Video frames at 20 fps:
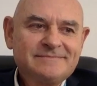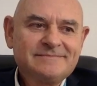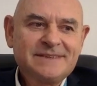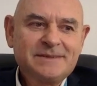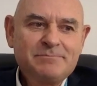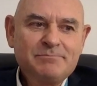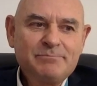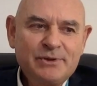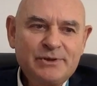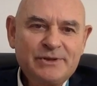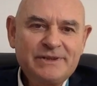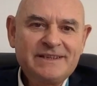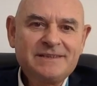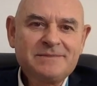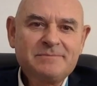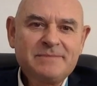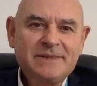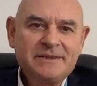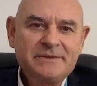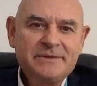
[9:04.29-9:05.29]

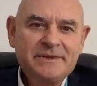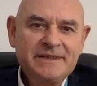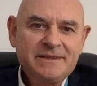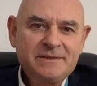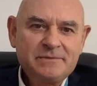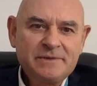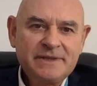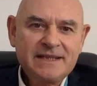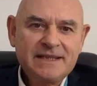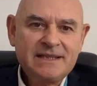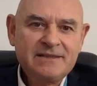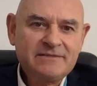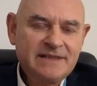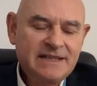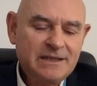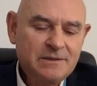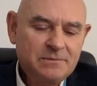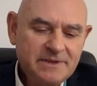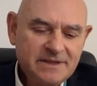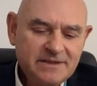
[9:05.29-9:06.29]
important barrier we have
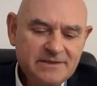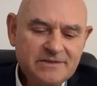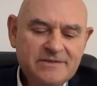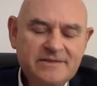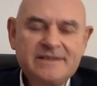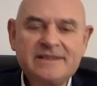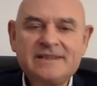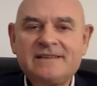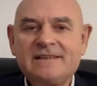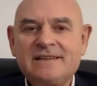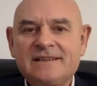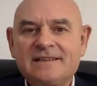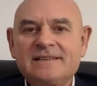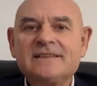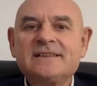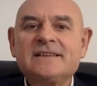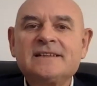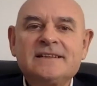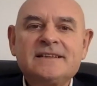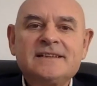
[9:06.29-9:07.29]
now, because there are